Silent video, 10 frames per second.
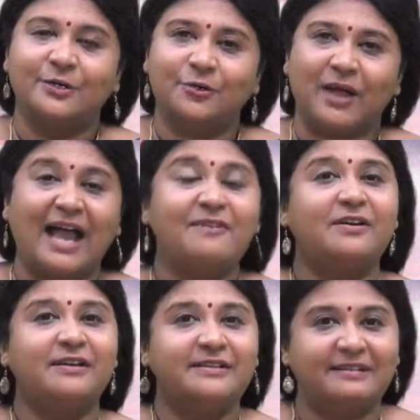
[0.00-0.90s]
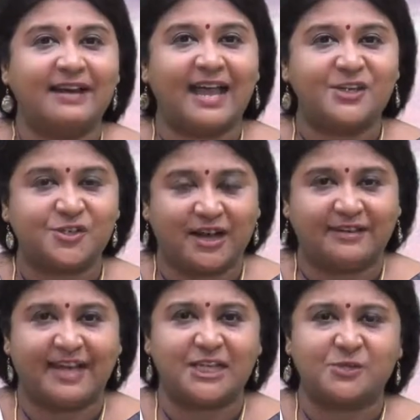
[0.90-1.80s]
to have a detached
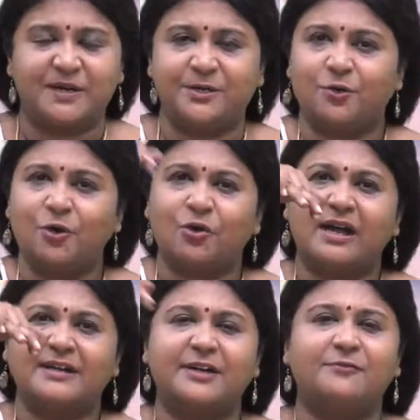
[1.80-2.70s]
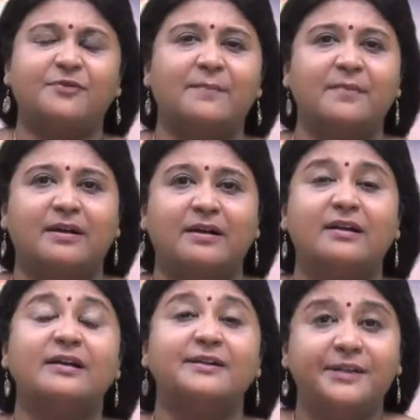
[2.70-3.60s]
attachment, to look at it from
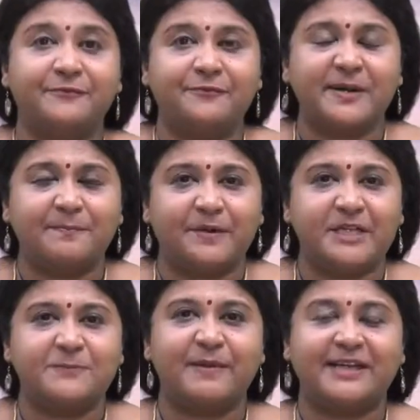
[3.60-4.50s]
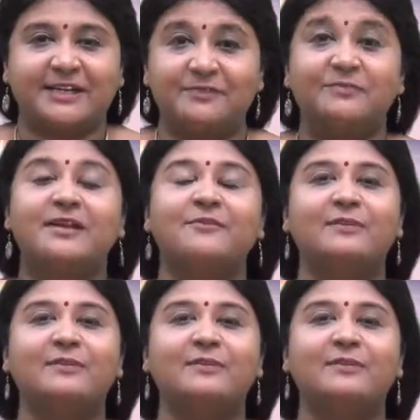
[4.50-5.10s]
a different perspective,